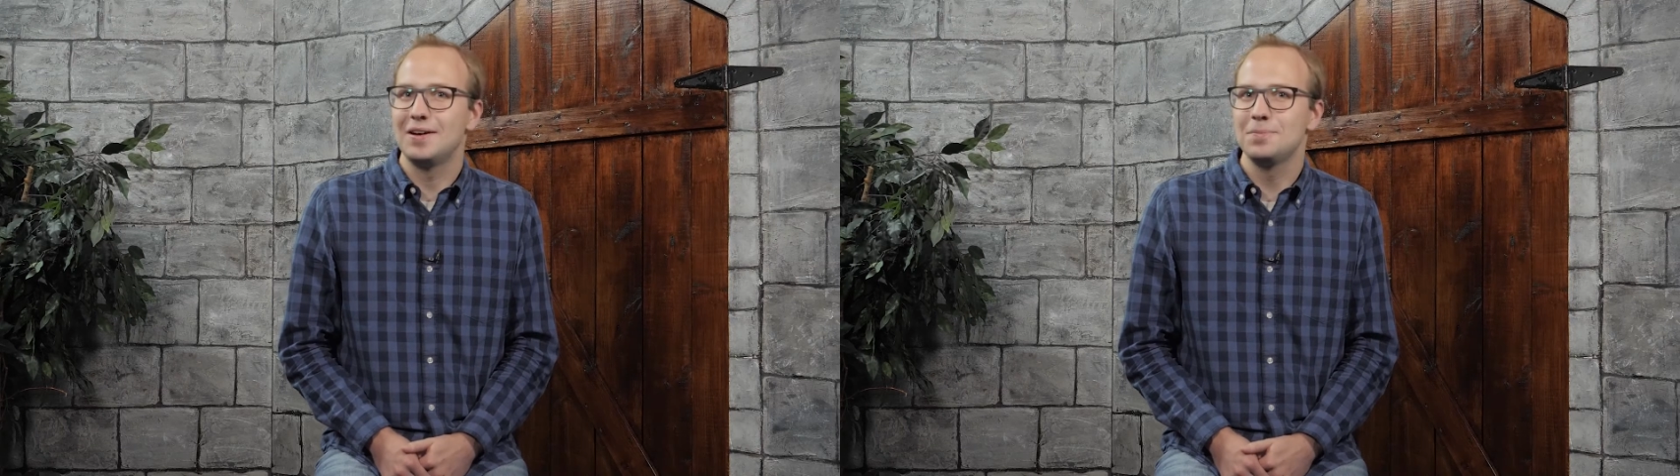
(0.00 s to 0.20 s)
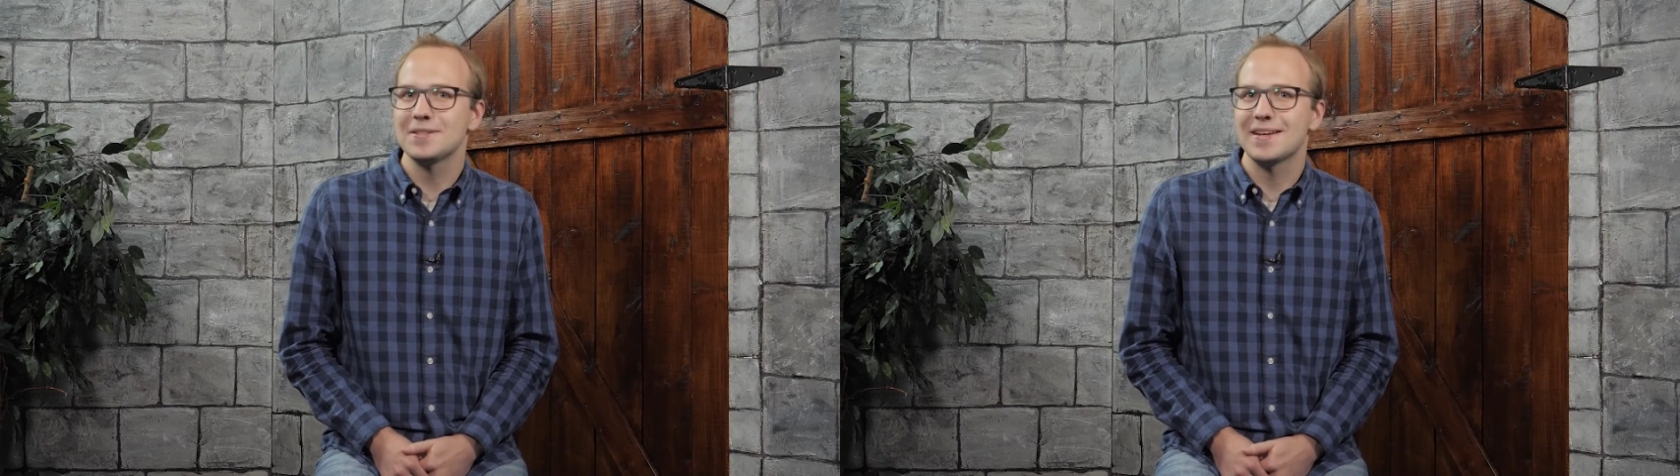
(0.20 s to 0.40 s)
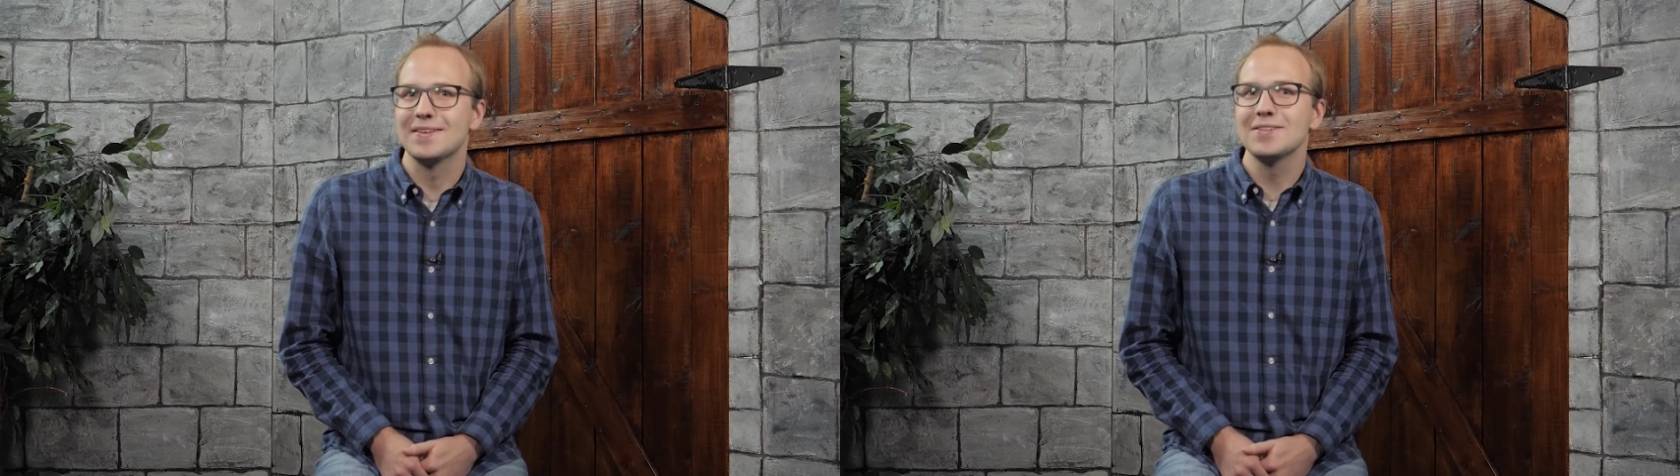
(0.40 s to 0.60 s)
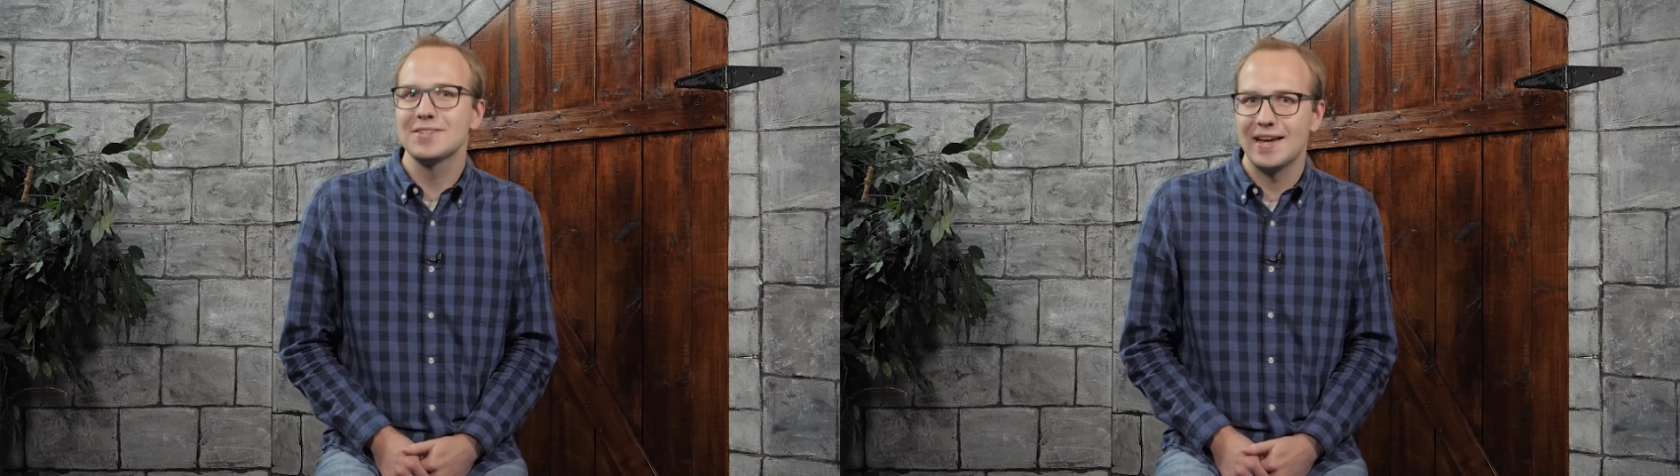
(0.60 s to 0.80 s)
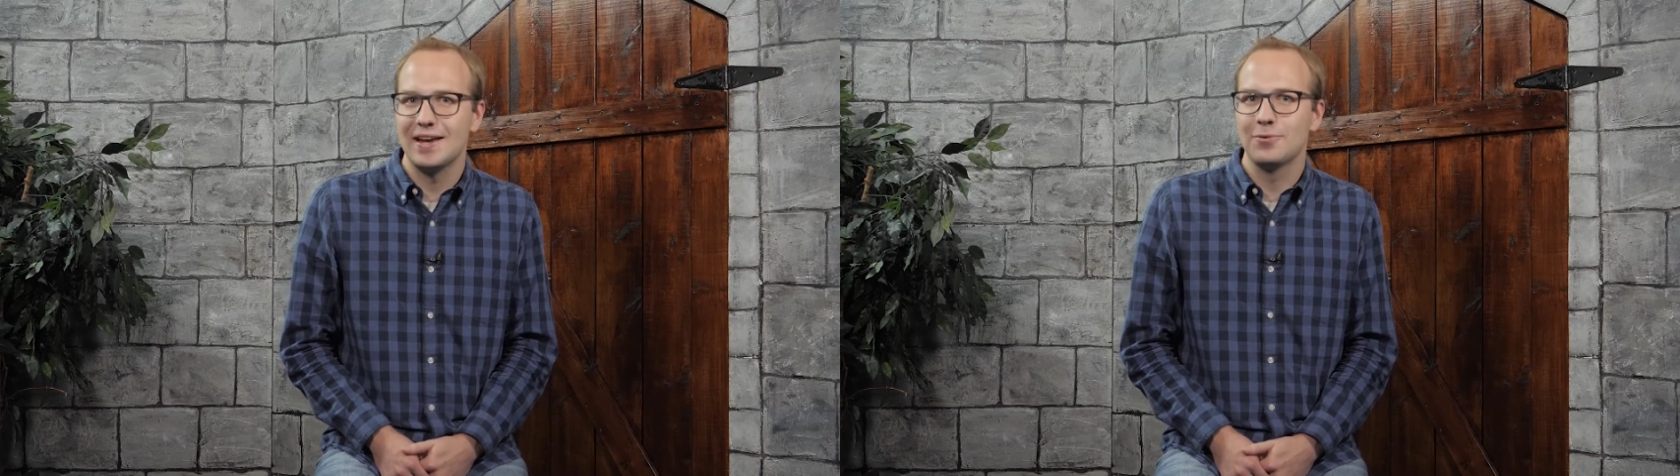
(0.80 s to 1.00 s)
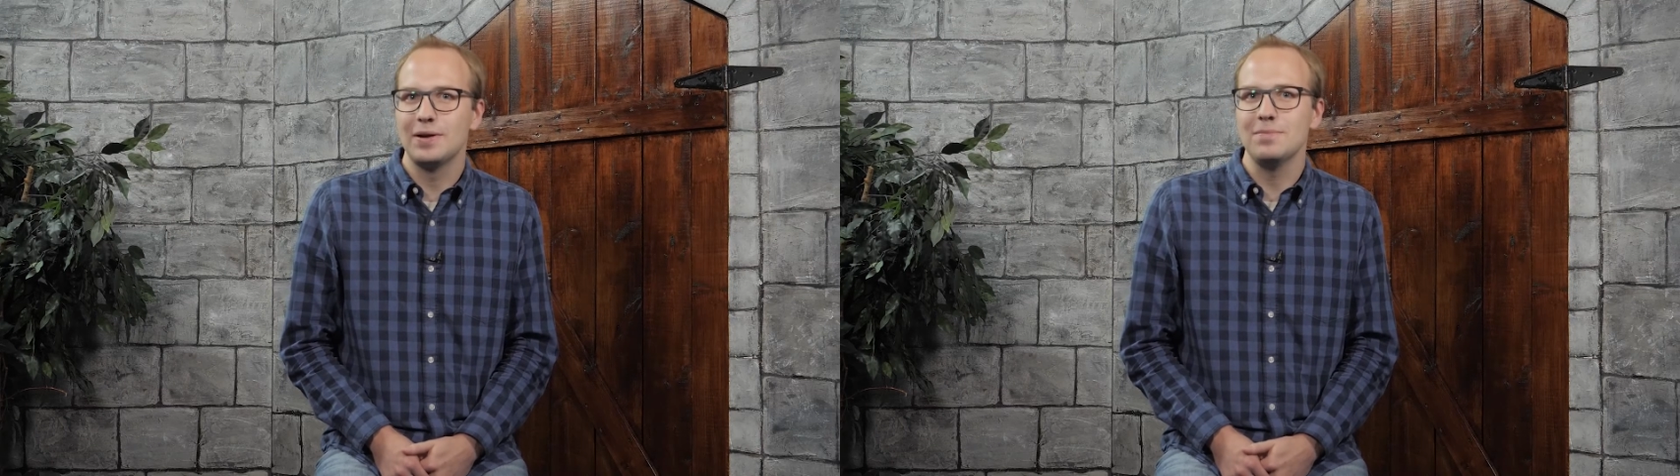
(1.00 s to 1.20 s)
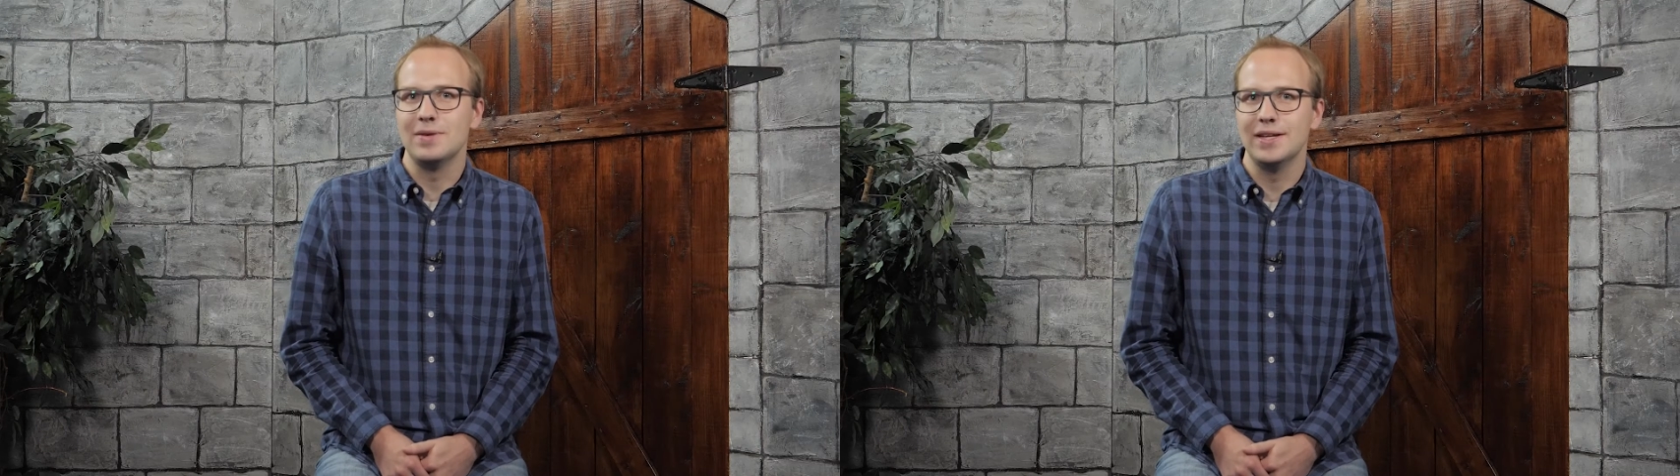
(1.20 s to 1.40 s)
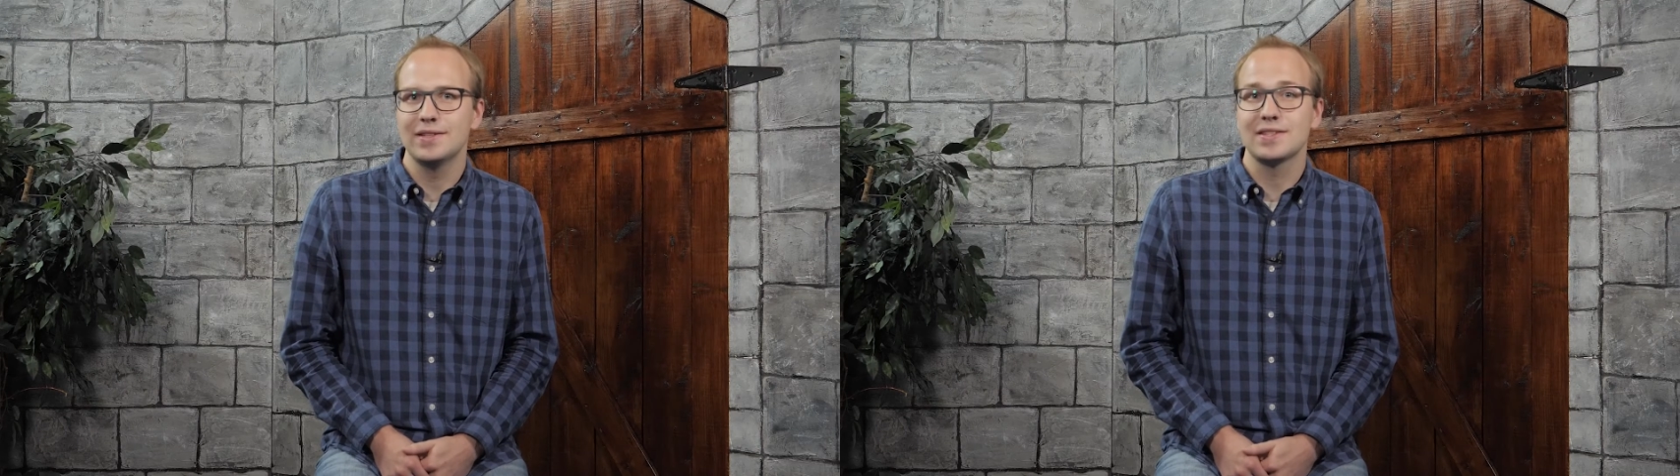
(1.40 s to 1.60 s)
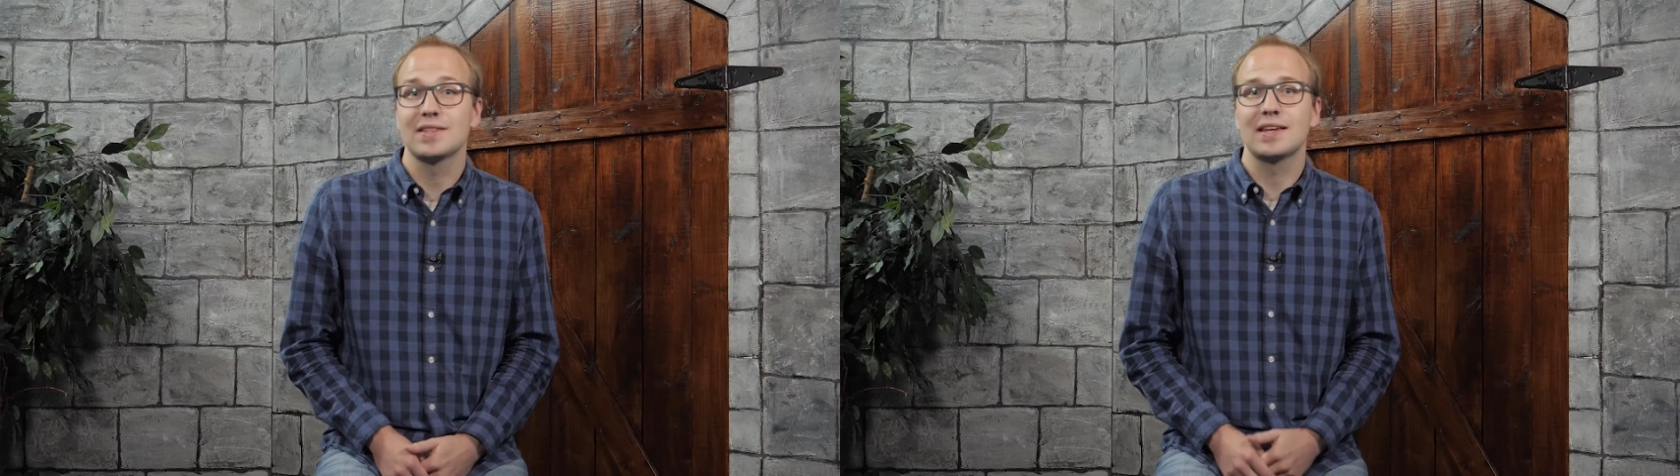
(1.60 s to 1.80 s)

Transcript: help us understand what it means